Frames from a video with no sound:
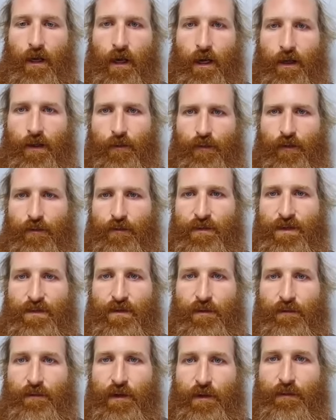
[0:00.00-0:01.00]
And the problem is,
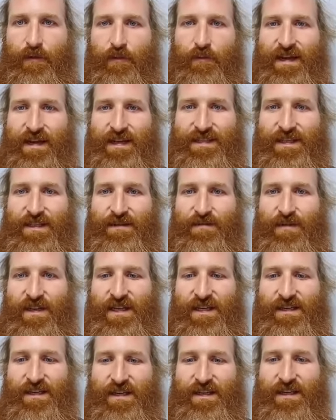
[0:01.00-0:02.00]
when people message me
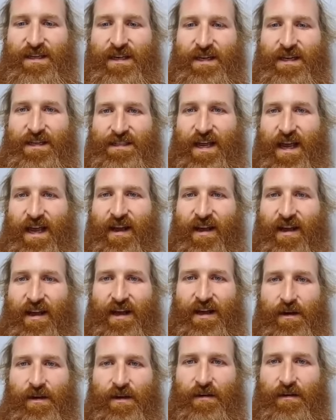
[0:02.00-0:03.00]
to say hi
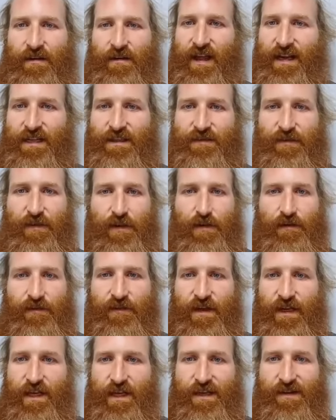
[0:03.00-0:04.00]
and thanks for your
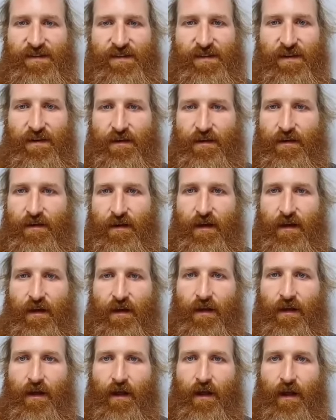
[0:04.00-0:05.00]
feeds, and
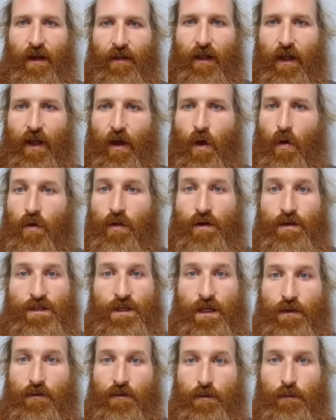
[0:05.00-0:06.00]
all those
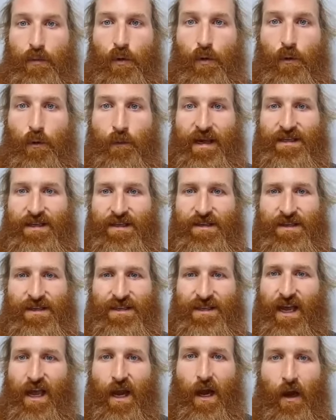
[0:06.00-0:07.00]
other important messages
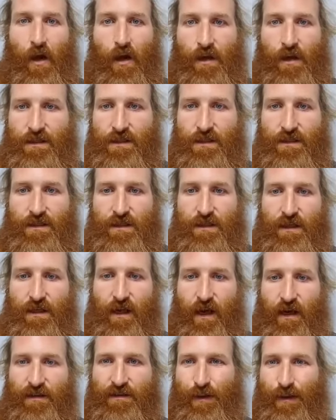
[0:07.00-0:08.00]
get lost.
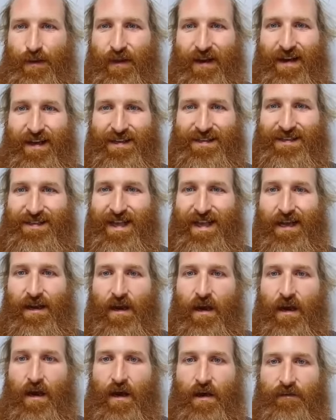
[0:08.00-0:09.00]
I spent the last day and
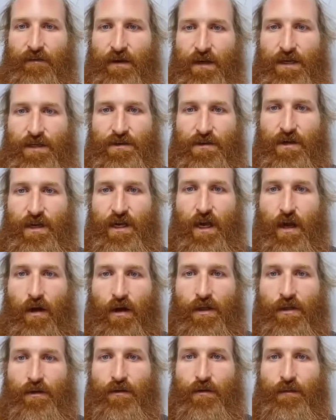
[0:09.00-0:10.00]
a half literally
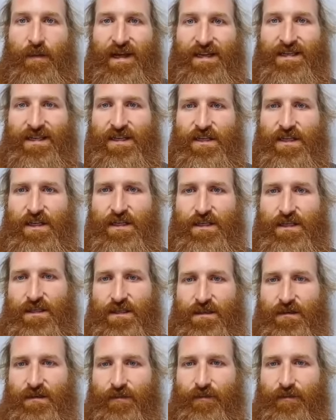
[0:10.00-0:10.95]
going through messages.